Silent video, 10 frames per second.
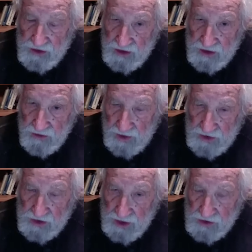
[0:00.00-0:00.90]

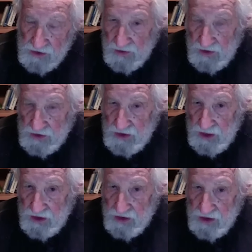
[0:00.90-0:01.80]
recent history is
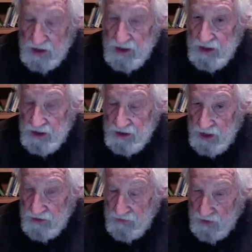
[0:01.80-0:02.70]
this. It's
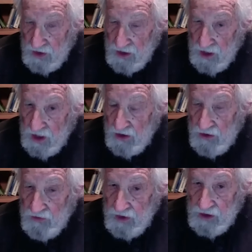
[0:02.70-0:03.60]
had very dire
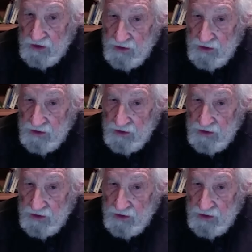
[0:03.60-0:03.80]
effects.